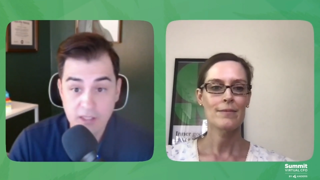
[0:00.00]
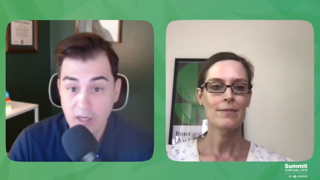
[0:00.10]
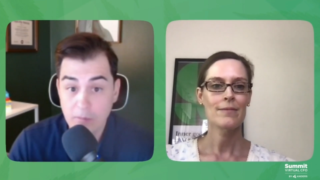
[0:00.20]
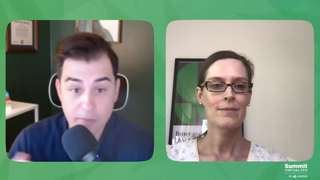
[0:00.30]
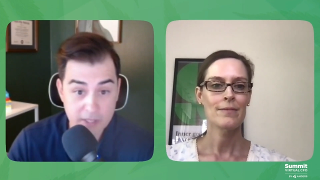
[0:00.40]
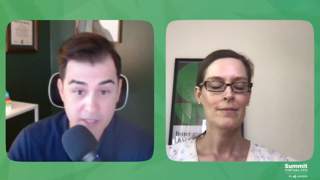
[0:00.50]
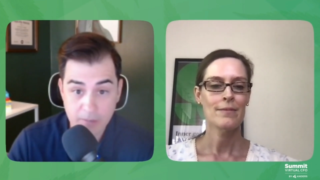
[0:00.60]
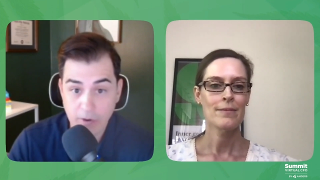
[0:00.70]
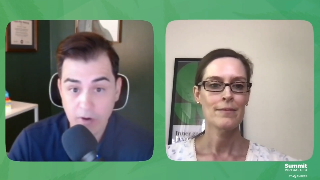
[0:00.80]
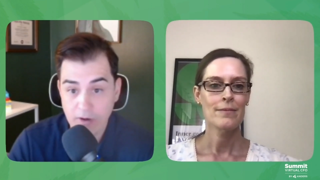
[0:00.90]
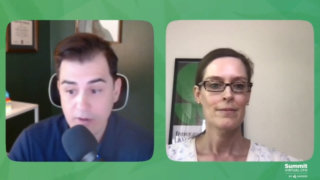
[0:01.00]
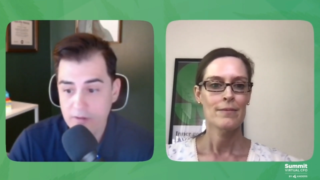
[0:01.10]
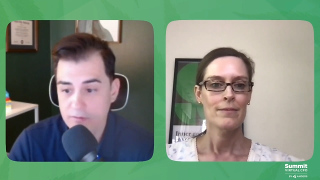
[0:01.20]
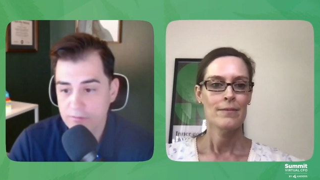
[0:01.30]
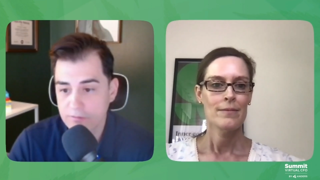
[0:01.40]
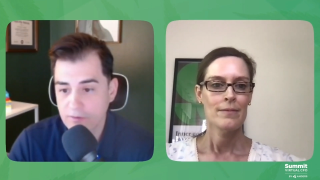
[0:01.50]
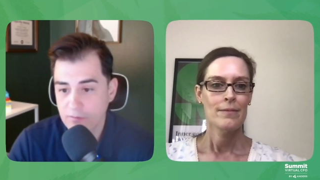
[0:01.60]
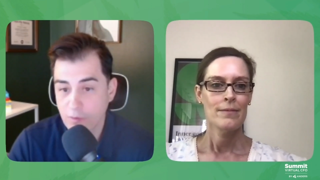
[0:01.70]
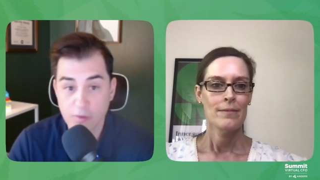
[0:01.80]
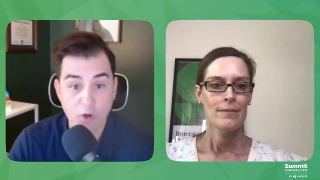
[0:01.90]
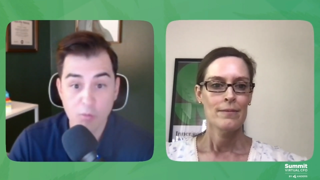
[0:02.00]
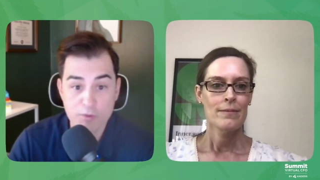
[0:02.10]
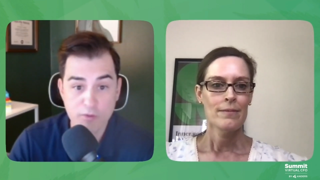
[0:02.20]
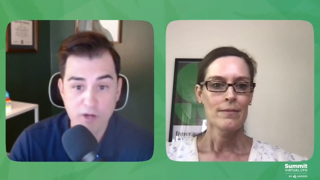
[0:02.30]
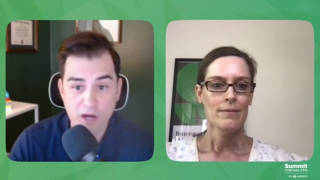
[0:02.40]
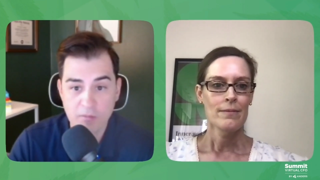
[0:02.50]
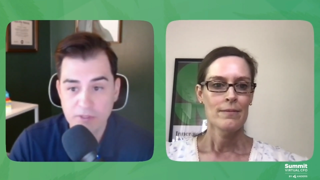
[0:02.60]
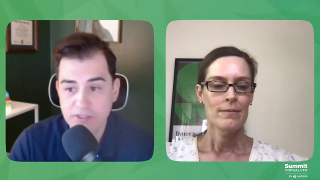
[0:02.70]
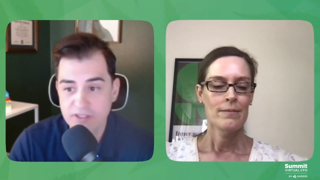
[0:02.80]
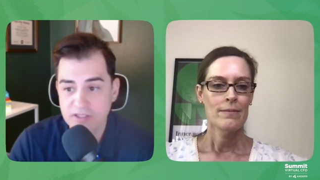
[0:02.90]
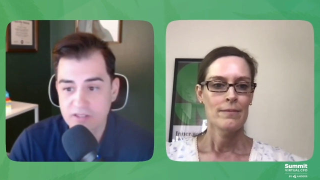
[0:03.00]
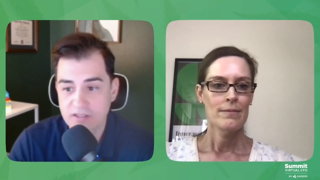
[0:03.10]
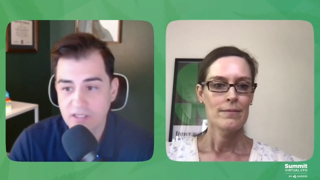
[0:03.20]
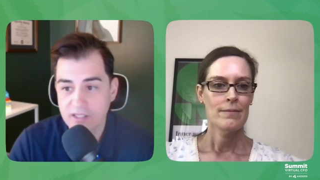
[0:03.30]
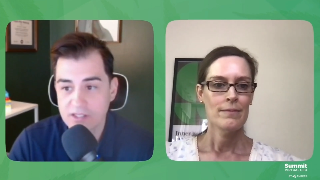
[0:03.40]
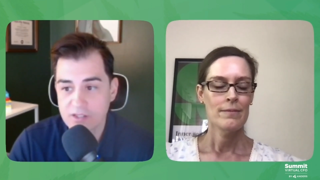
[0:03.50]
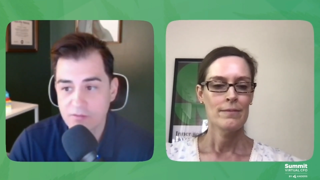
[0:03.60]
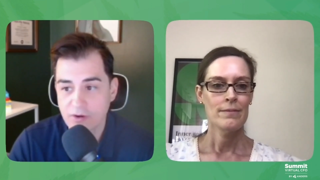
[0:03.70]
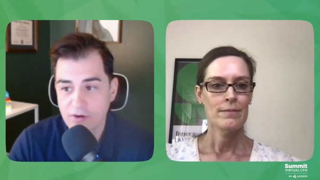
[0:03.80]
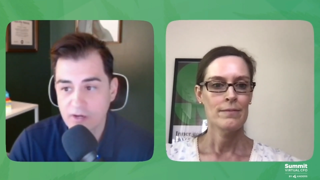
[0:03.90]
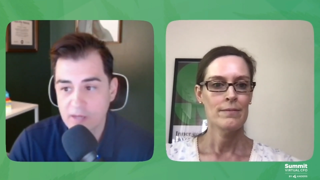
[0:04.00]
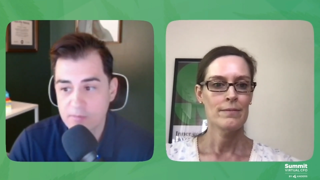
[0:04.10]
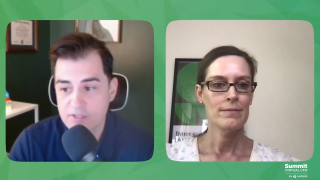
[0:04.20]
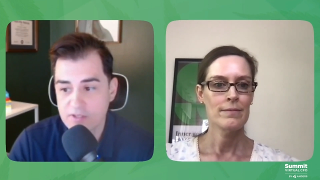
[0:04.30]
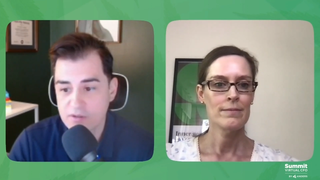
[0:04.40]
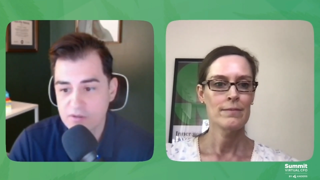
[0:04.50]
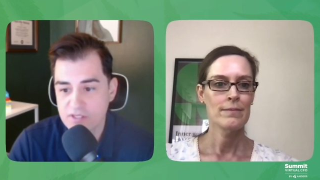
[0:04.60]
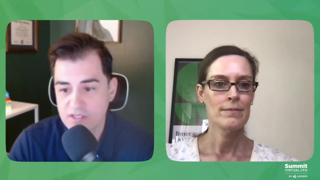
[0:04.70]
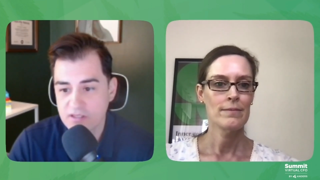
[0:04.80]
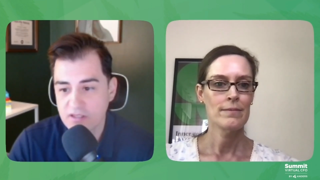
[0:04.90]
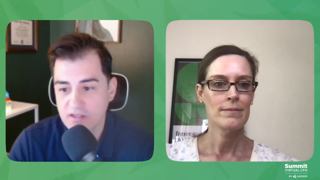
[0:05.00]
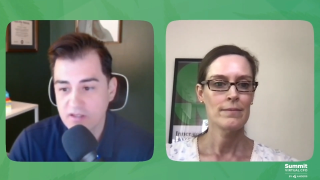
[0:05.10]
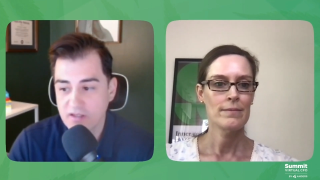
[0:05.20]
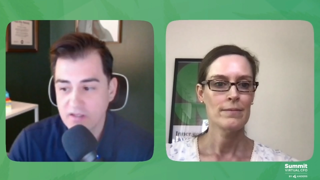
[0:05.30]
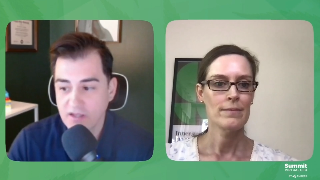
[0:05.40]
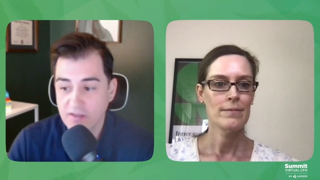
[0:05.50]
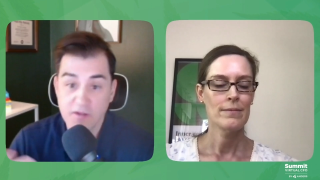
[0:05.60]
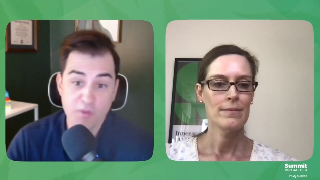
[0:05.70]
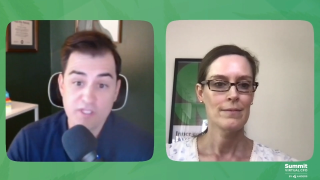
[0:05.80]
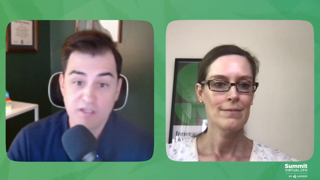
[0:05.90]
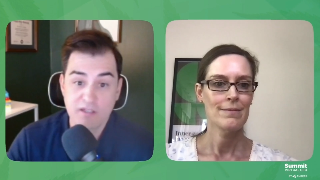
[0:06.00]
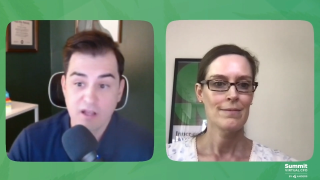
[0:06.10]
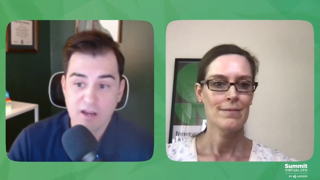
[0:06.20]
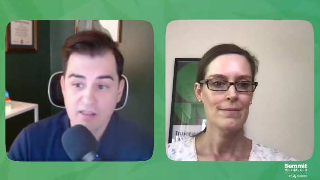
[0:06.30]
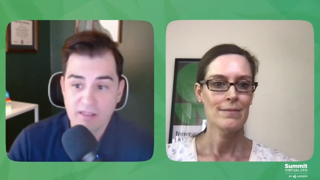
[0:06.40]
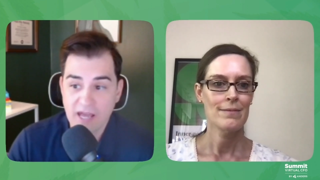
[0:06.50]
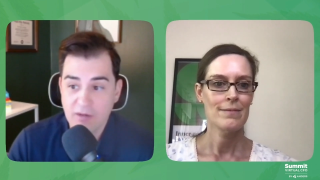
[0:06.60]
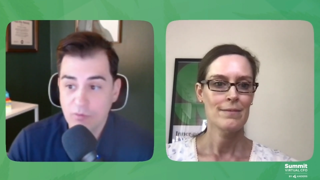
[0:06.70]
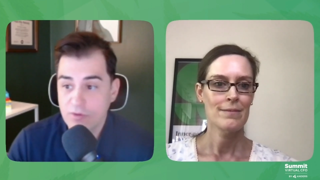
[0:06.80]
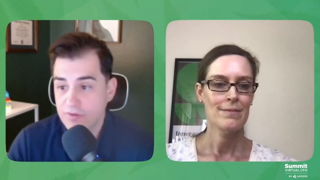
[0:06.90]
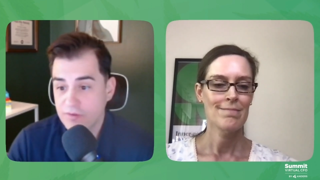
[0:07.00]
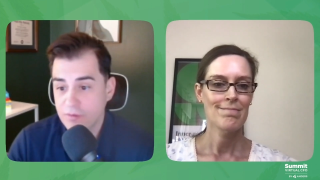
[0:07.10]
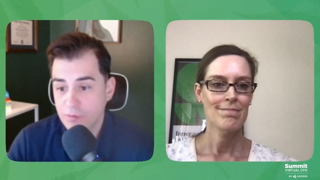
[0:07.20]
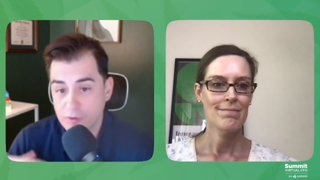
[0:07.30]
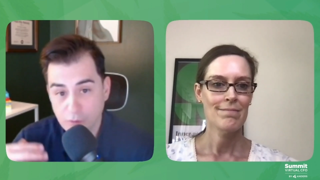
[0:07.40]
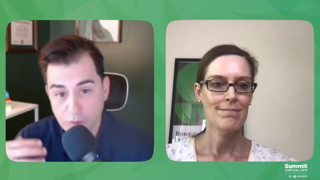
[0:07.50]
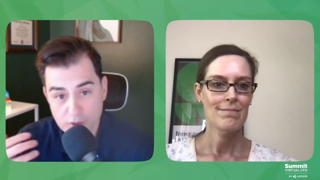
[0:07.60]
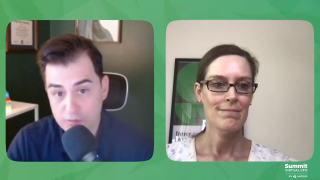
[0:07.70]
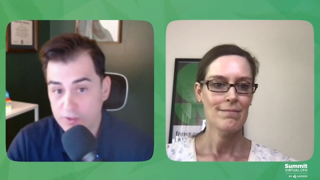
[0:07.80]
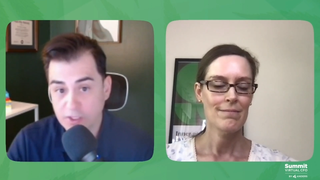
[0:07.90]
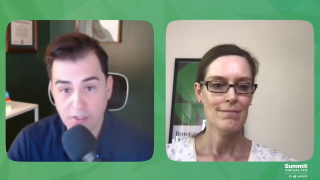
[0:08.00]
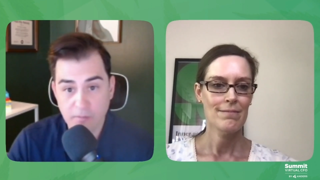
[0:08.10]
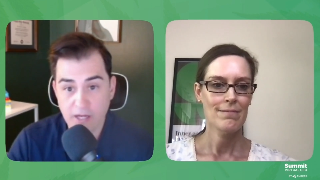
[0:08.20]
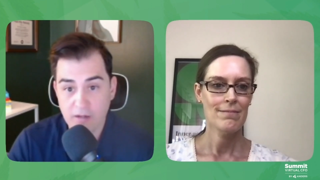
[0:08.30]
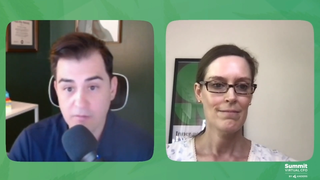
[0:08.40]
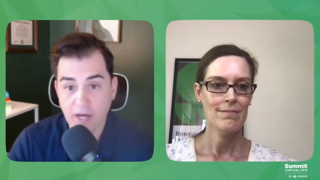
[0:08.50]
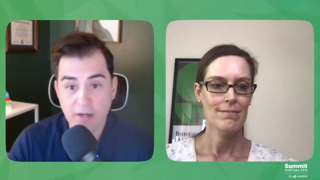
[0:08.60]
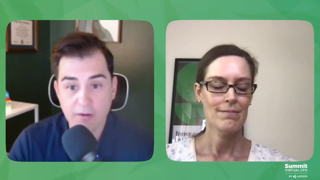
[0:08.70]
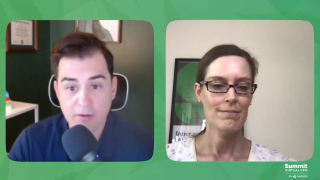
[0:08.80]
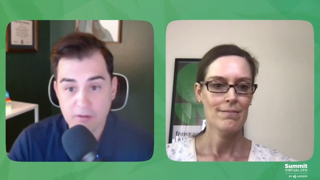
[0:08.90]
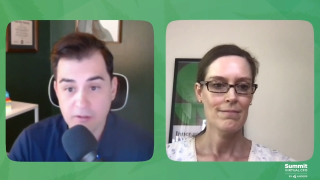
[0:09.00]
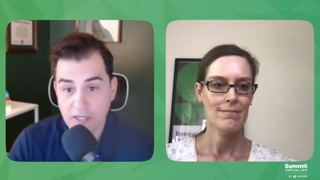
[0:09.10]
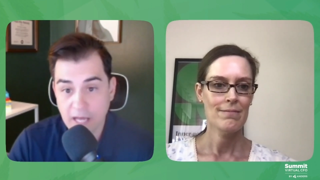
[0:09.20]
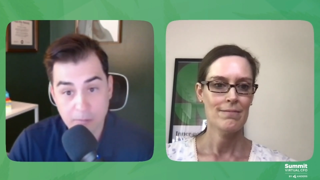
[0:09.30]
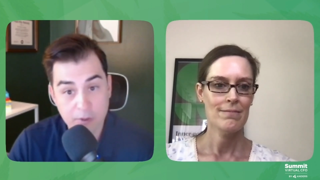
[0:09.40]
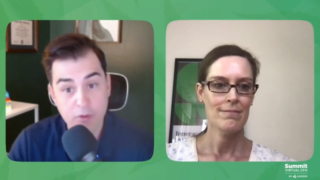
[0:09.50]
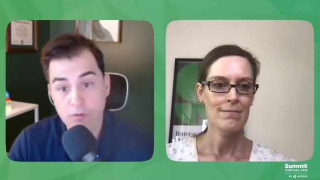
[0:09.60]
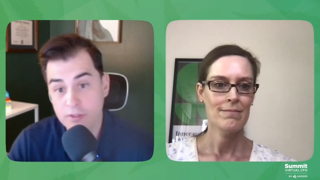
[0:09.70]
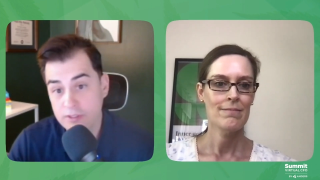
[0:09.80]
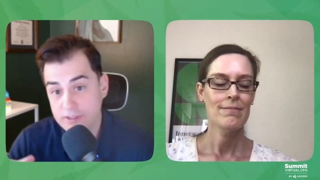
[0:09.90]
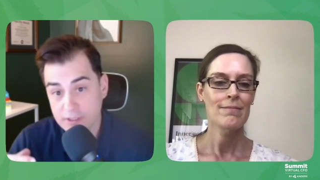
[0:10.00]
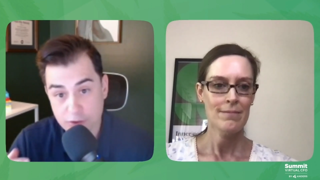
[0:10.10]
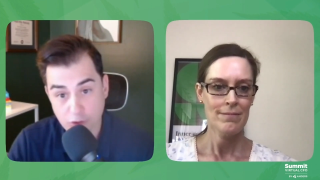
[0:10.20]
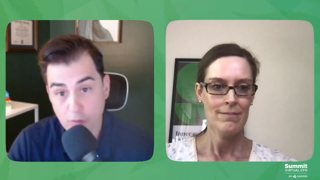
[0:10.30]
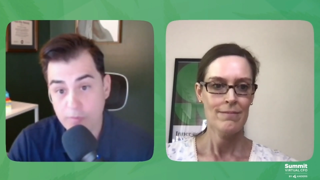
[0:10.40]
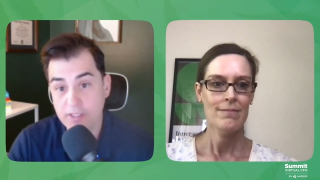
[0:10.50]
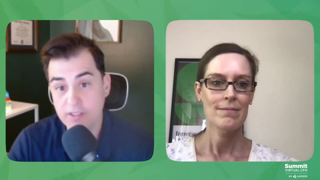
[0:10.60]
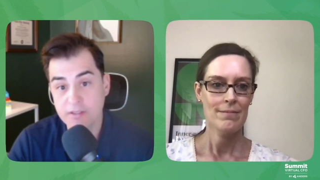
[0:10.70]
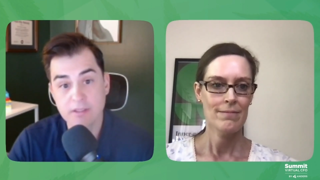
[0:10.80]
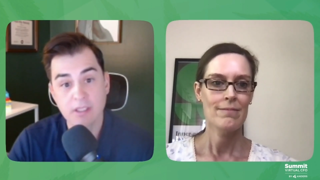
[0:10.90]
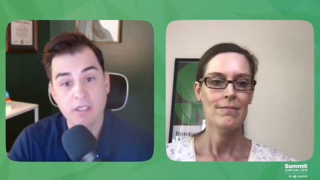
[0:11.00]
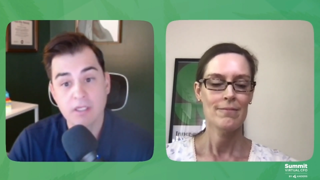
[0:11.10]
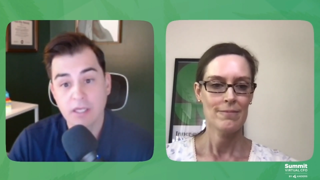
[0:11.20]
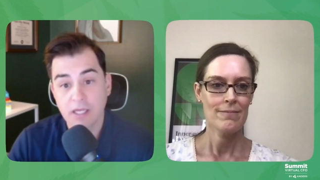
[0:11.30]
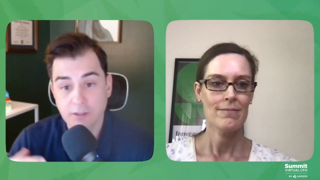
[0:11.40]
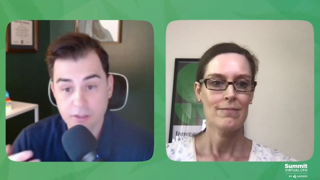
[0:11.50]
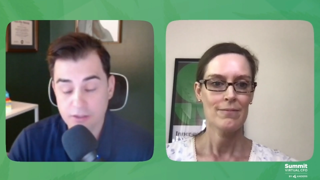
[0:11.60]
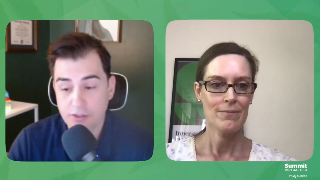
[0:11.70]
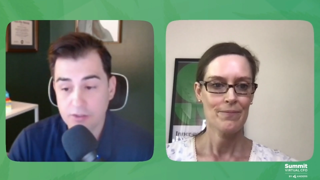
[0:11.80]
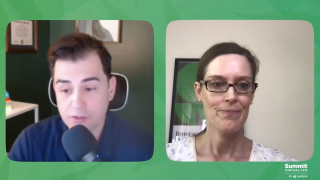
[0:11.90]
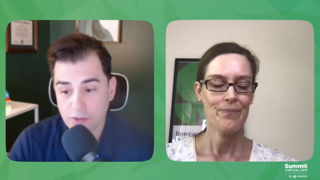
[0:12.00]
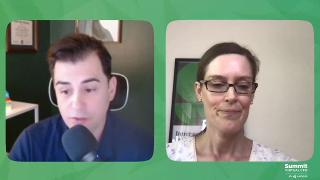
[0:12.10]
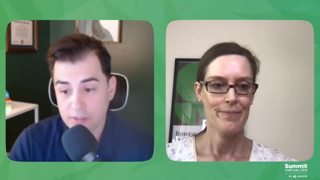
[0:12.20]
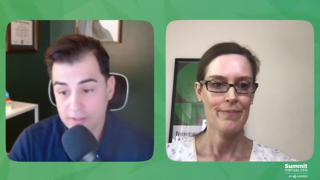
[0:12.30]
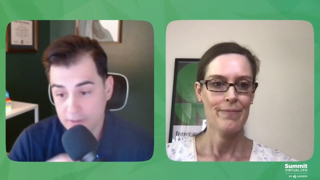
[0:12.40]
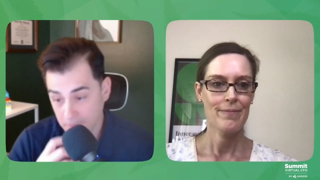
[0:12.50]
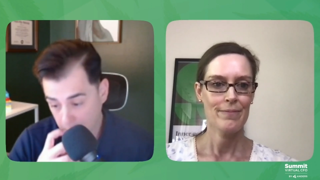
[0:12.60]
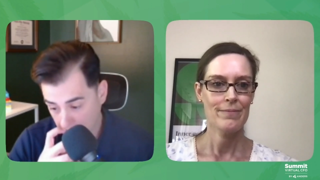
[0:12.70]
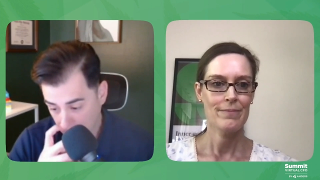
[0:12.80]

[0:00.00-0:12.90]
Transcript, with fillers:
Speaker 1: a big part of of what we hope to accomplish in in each of our episodes, and I think we did a lot of that with with what you've shared about minor cannabinoids and terpenes and just your journey. So,